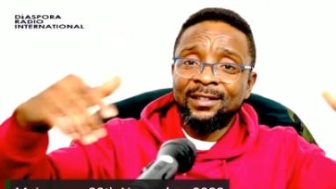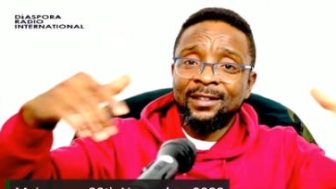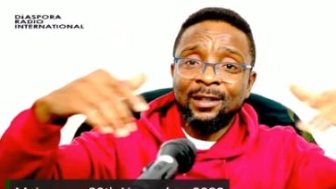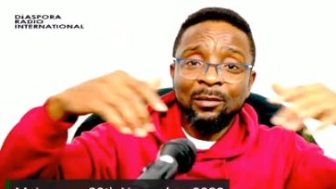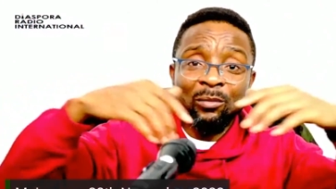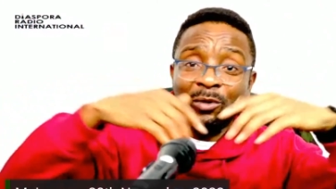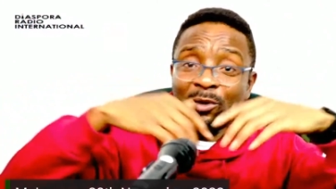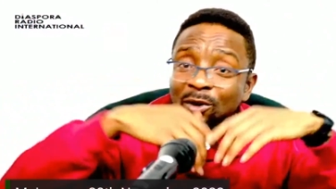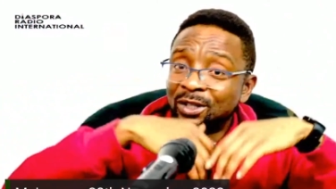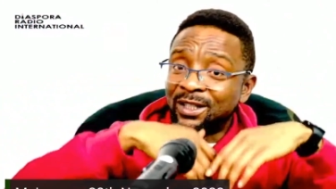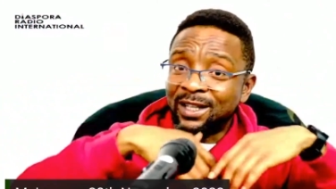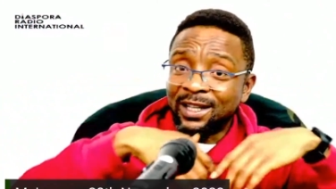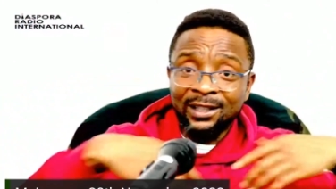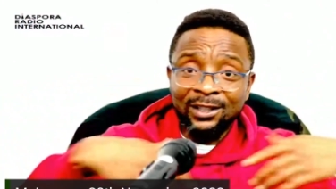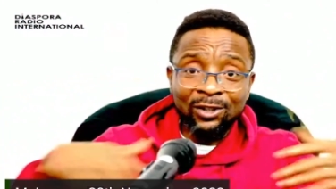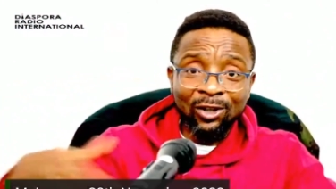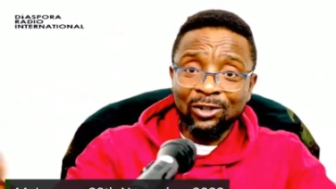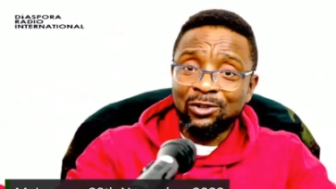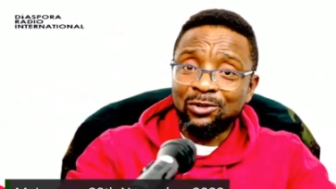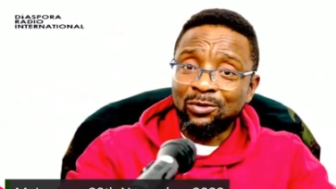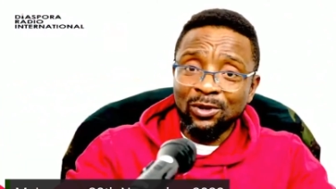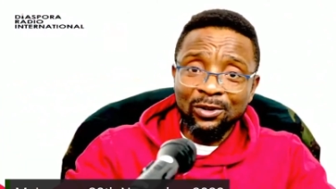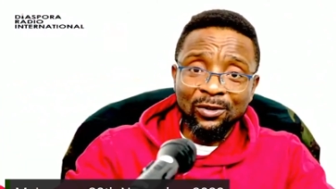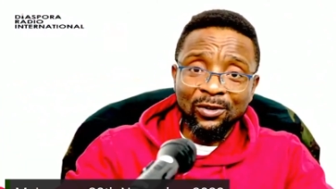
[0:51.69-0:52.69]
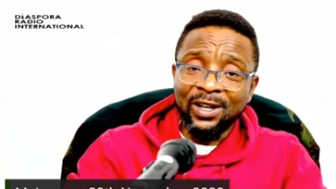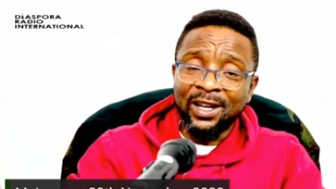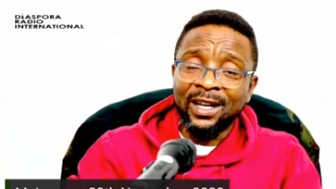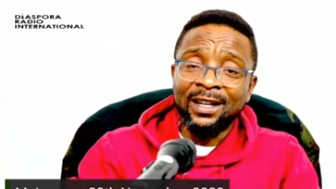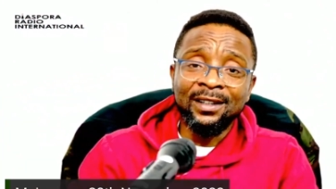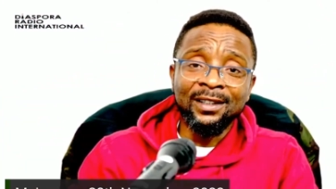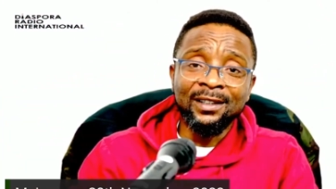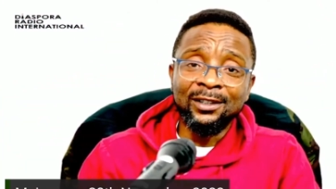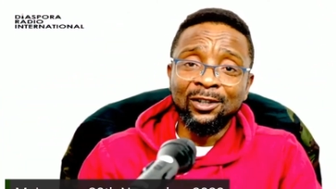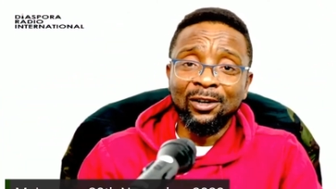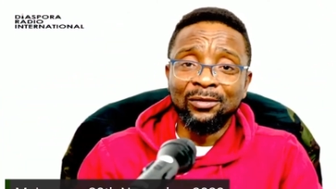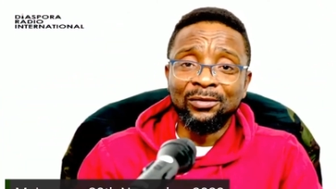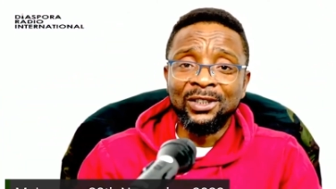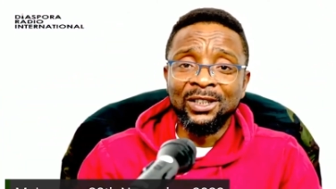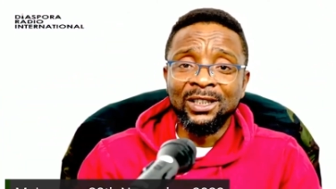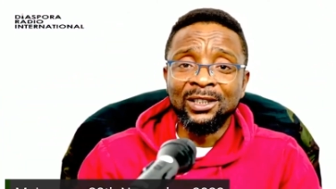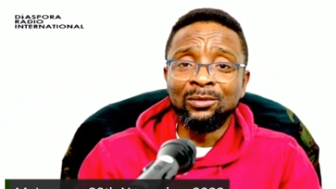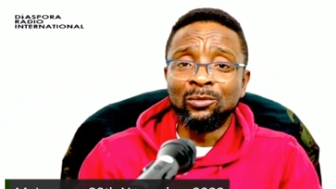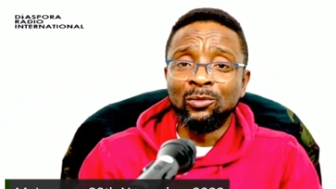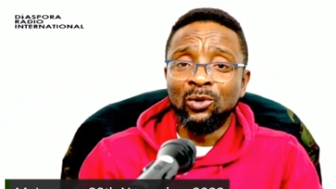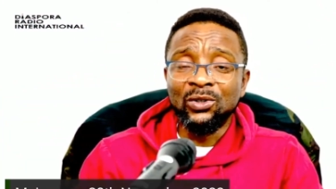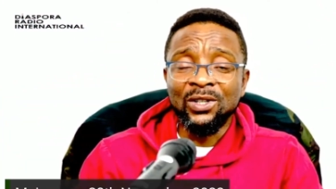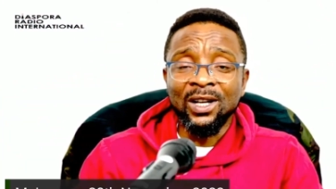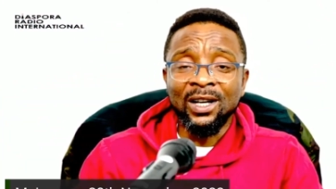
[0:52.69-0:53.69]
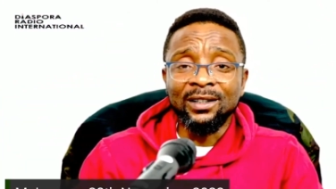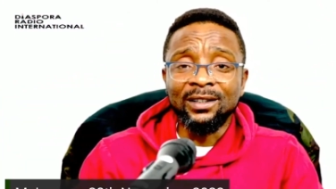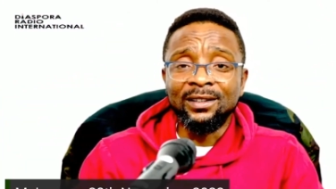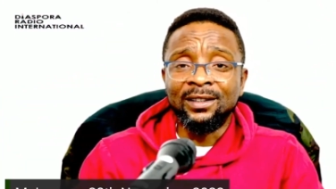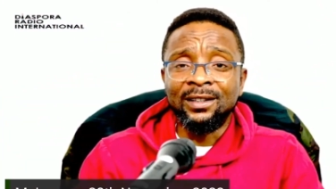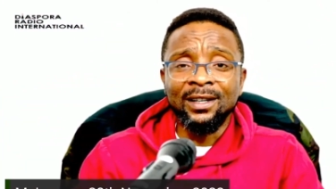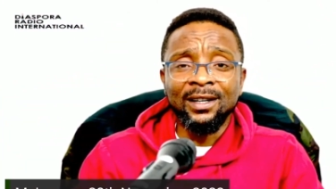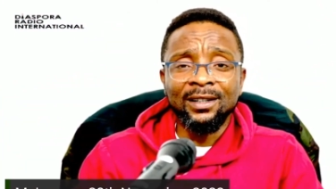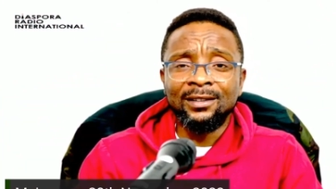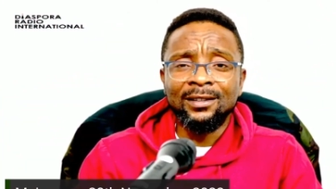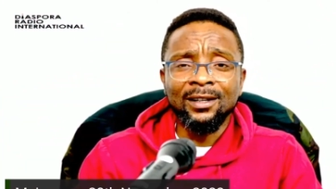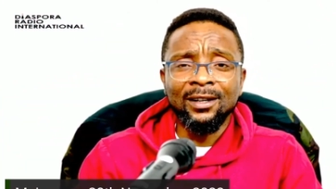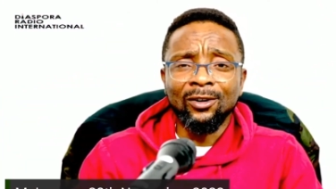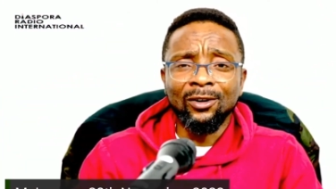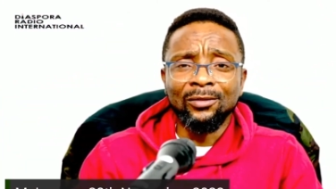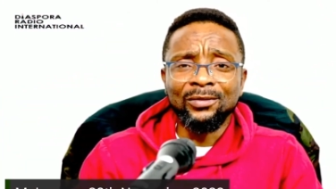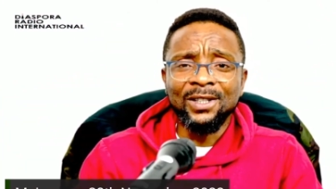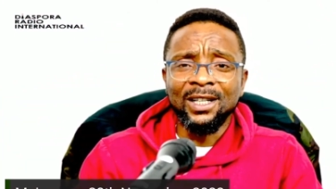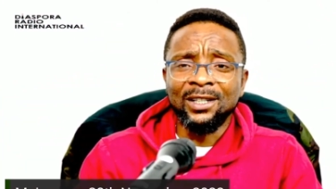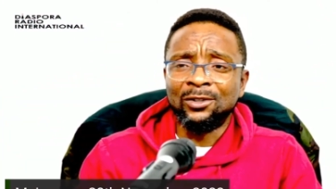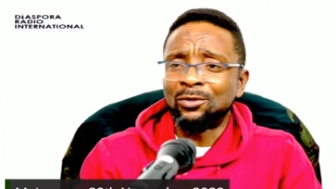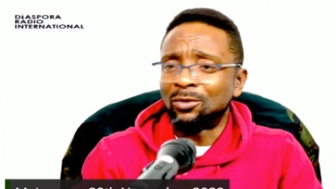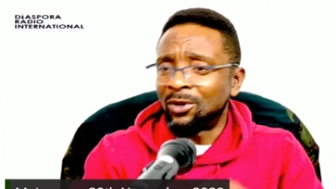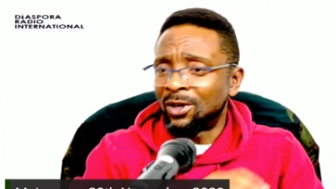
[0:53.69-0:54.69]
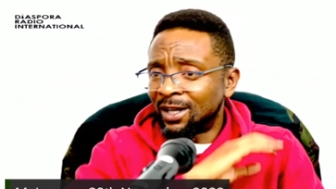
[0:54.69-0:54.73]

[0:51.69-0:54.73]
But they just want to get rid of the Igbos and get all of that. So